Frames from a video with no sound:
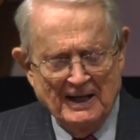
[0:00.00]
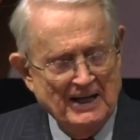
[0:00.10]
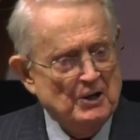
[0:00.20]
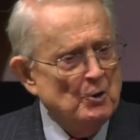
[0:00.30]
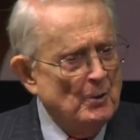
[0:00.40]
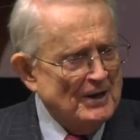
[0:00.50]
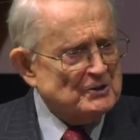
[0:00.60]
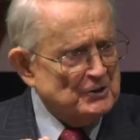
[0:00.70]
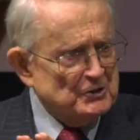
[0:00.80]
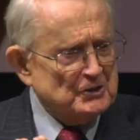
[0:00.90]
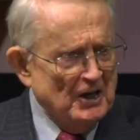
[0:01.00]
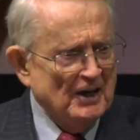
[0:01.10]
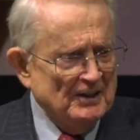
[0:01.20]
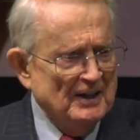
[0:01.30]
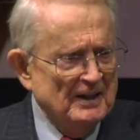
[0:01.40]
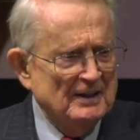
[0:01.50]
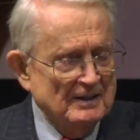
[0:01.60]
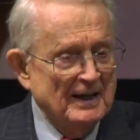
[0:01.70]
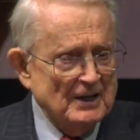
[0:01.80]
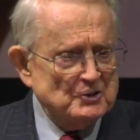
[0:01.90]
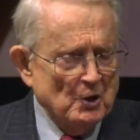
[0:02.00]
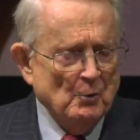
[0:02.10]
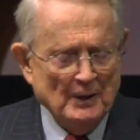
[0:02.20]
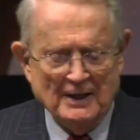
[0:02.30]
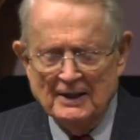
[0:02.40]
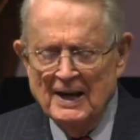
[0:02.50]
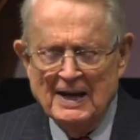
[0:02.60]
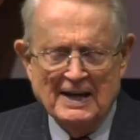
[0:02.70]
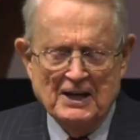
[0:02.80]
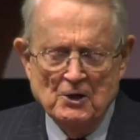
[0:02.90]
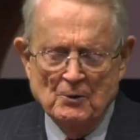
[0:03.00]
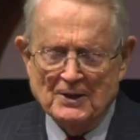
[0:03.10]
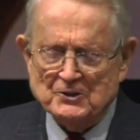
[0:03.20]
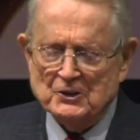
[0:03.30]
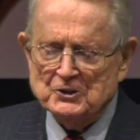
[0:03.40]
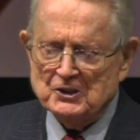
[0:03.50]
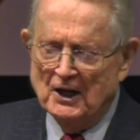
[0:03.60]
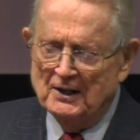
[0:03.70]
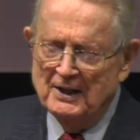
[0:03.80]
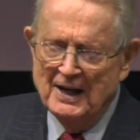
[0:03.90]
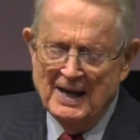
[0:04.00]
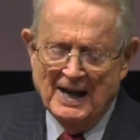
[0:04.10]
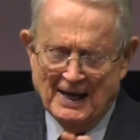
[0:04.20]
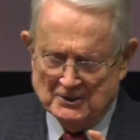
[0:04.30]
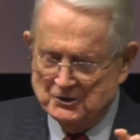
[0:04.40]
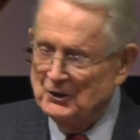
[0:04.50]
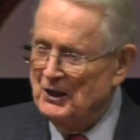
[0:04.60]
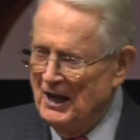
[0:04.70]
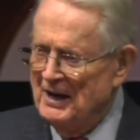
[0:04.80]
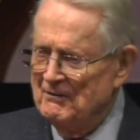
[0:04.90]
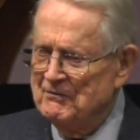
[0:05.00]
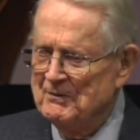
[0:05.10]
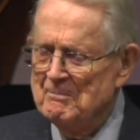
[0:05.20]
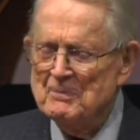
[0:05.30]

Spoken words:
he who has the Son, S-O-N, he who has the Son has the life.